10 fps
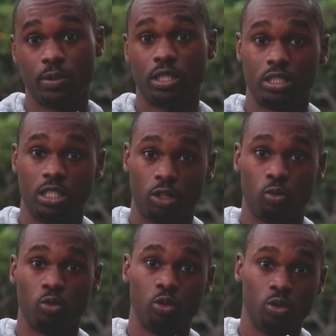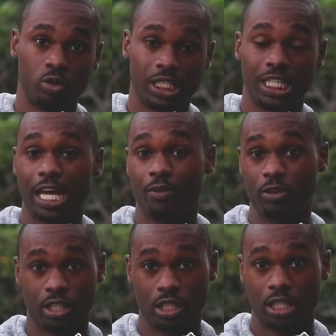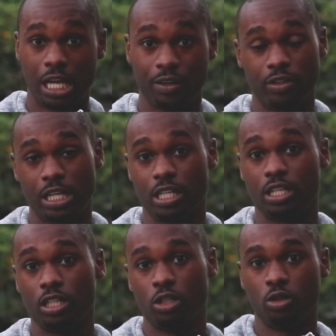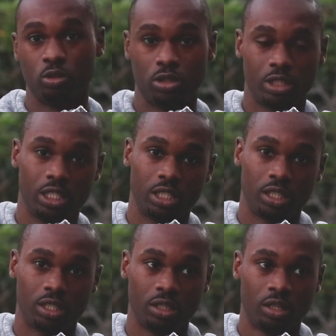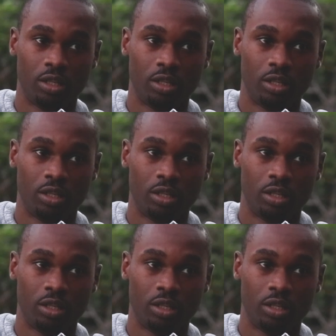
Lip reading: because there are rules in everything in life, and that includes the